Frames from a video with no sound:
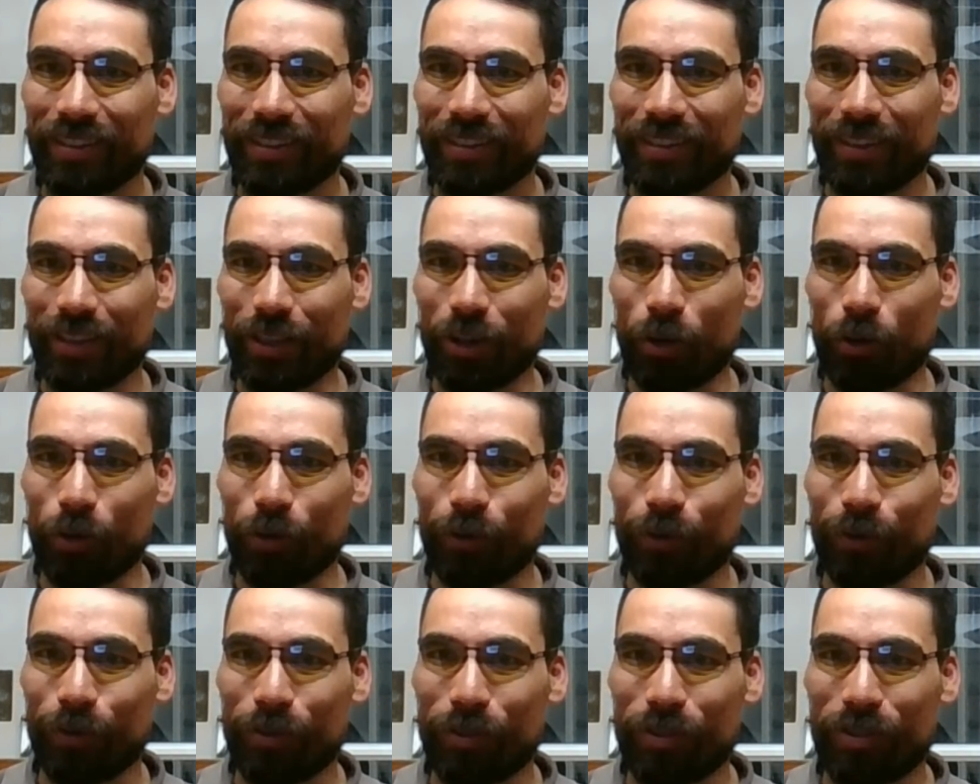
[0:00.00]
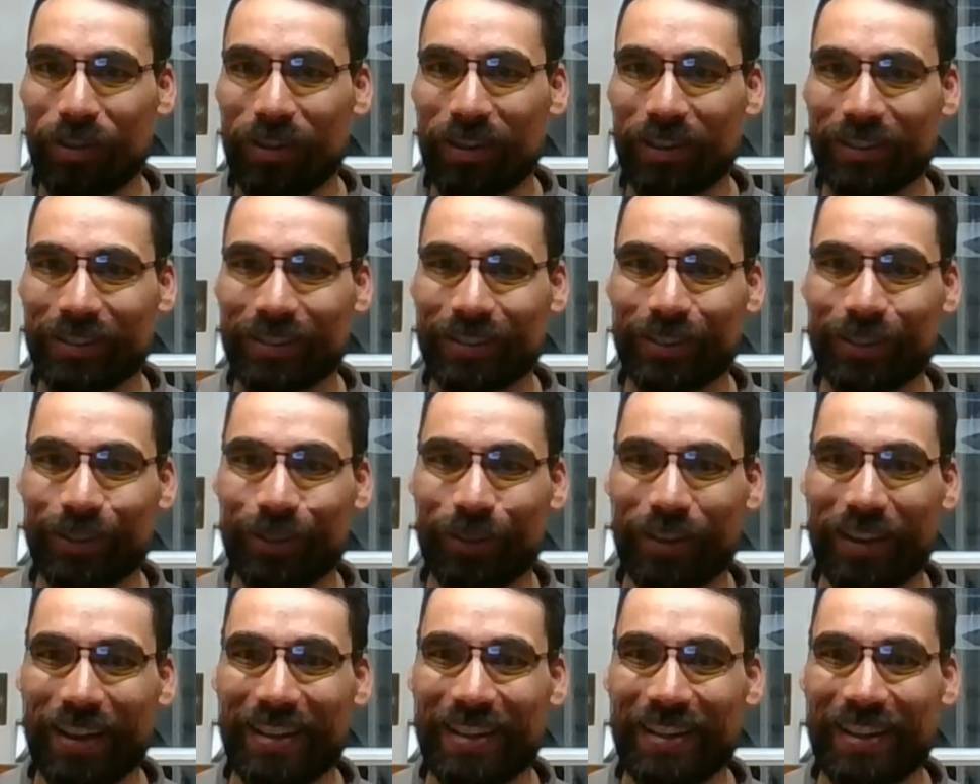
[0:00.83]
No, there is no
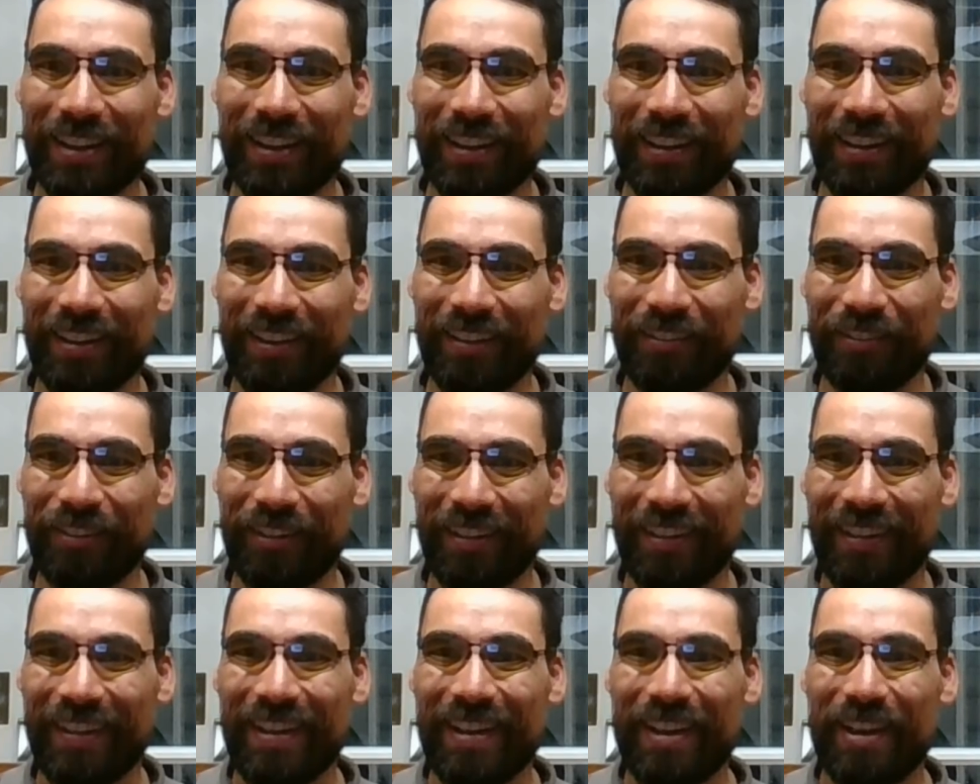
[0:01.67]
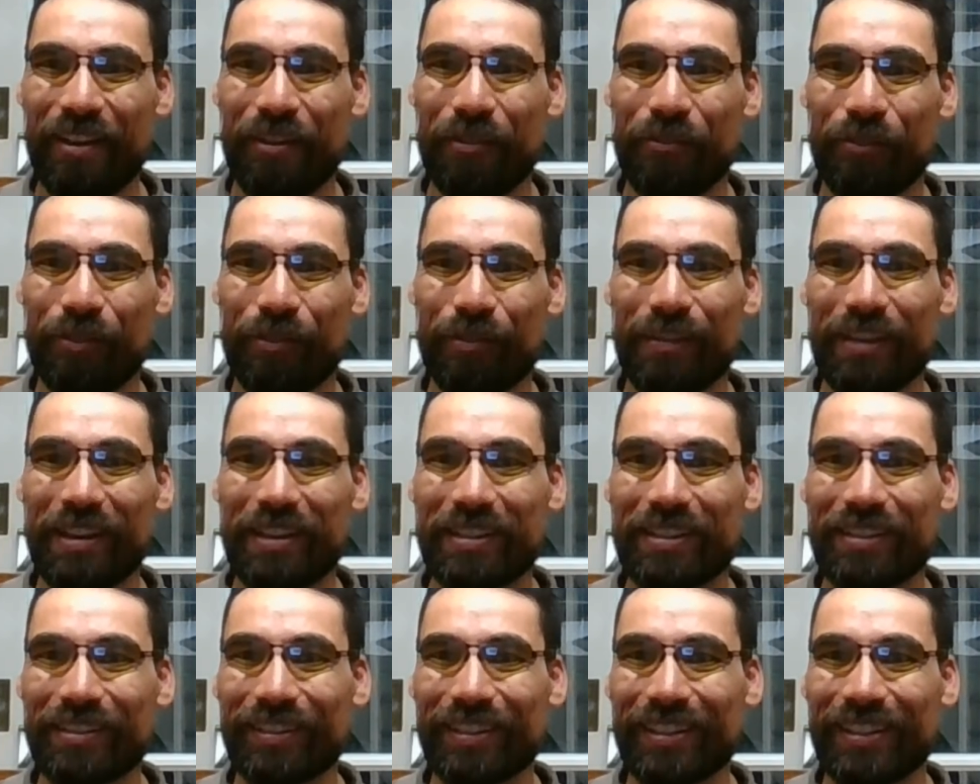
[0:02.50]
any
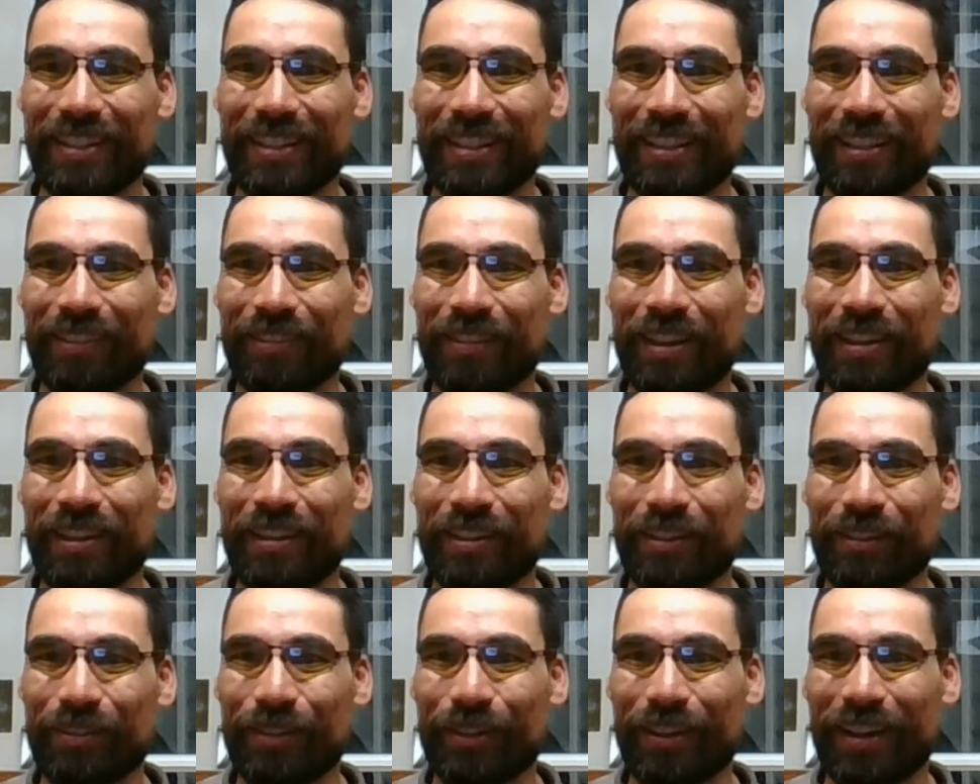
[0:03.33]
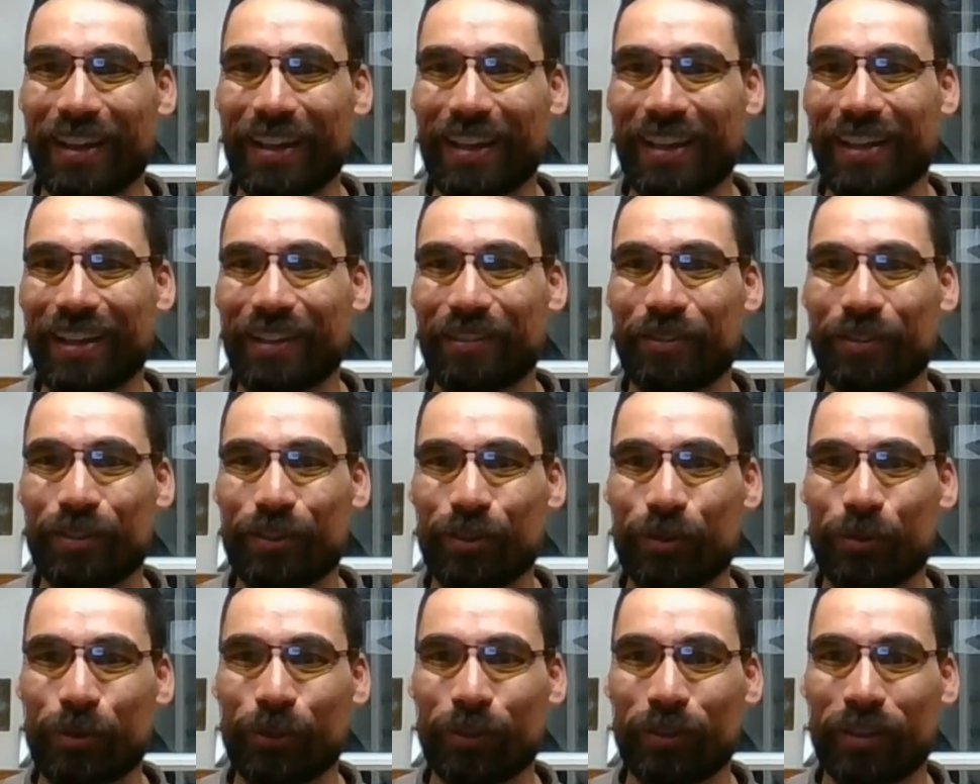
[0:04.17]
information or in the interview I can give you
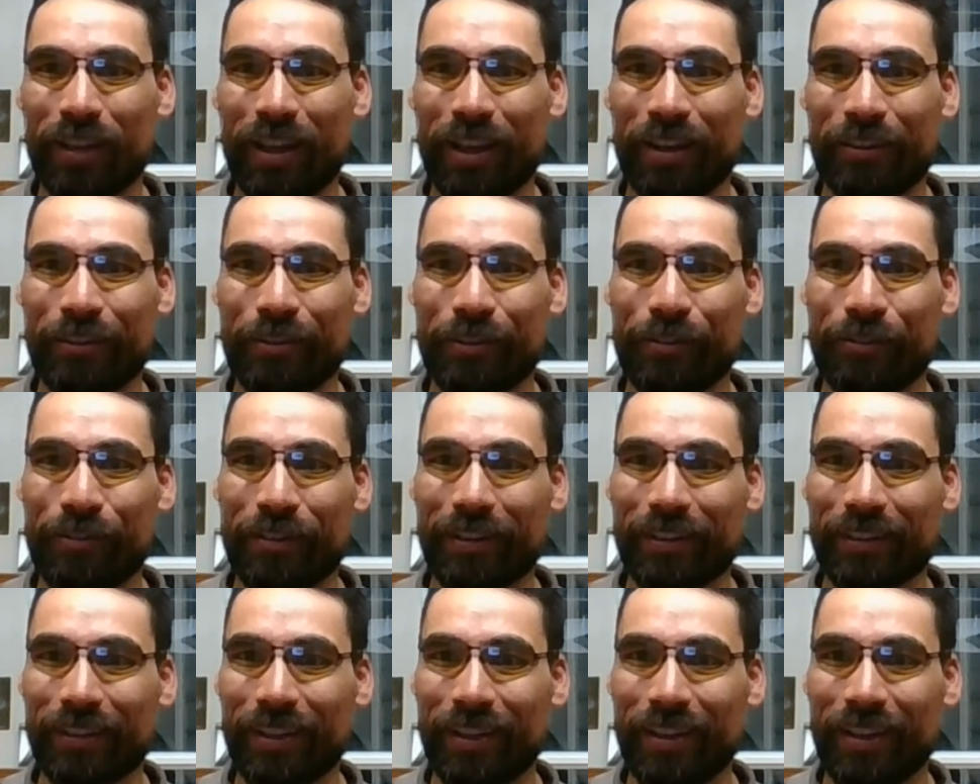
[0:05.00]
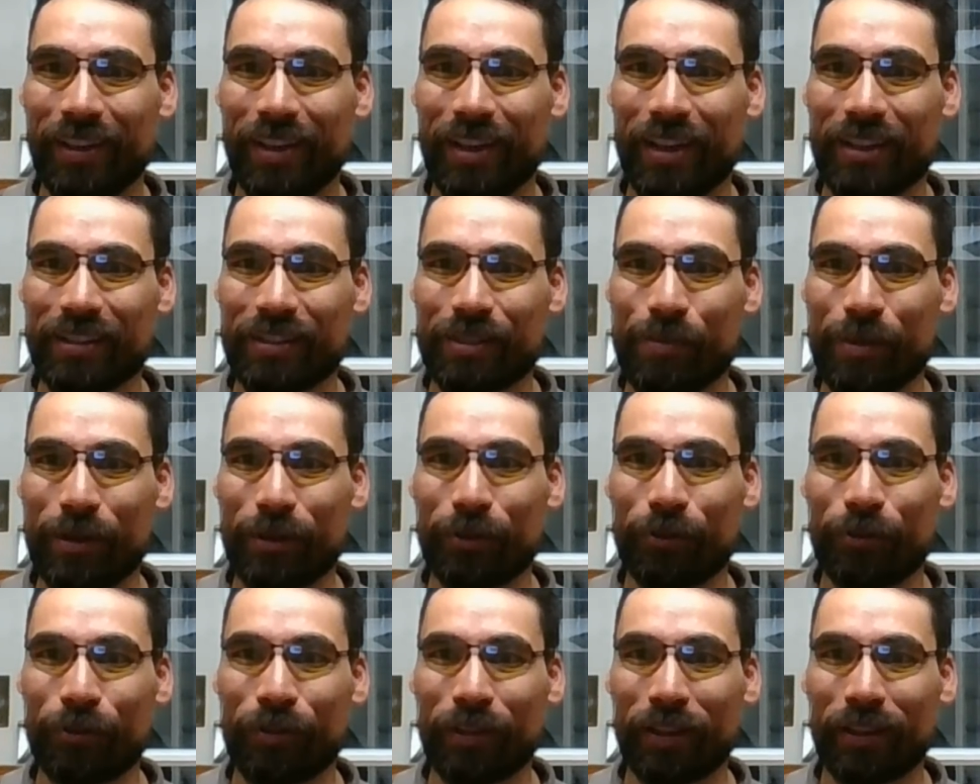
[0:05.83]
about Artifact. As a matter
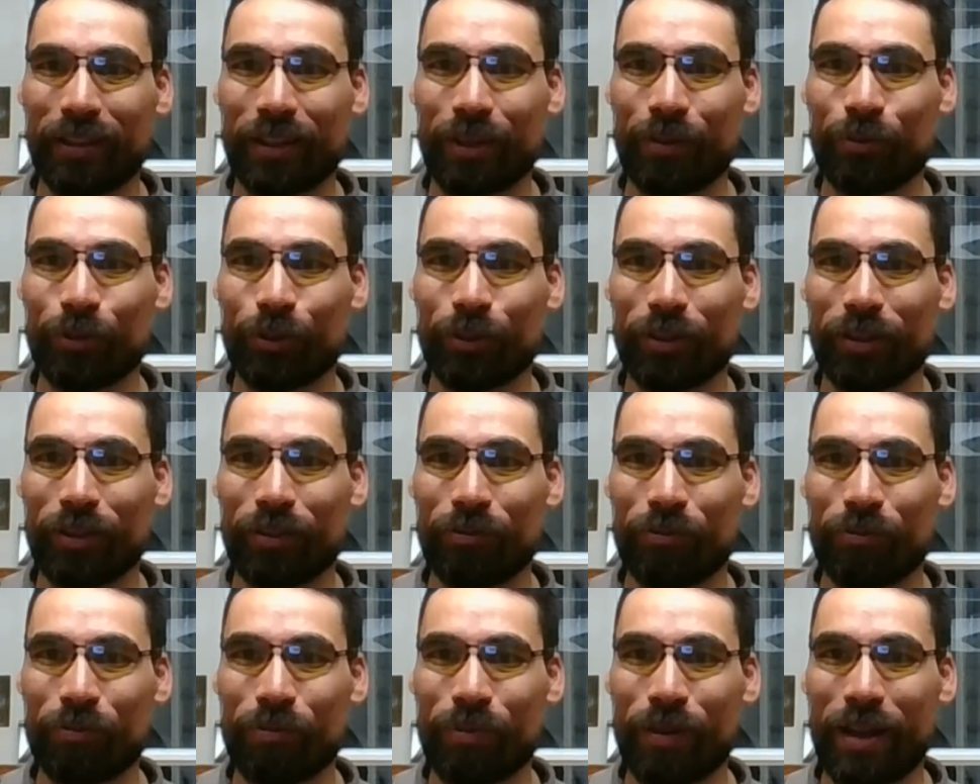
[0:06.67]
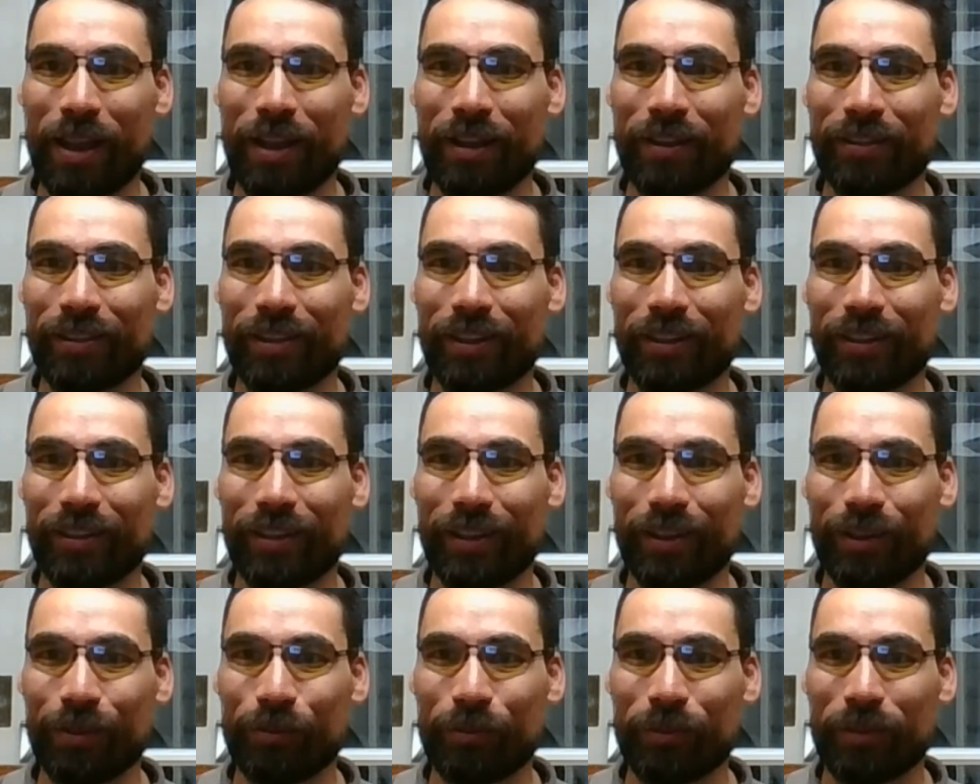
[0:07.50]
of fact, I'm not even playing that
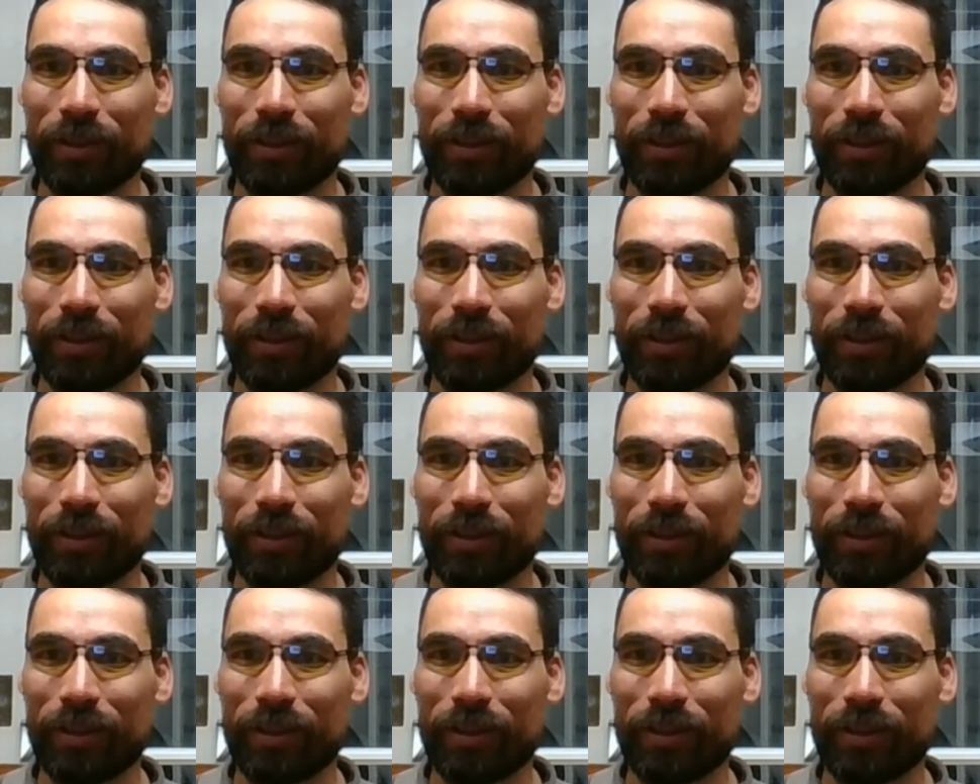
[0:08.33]
game.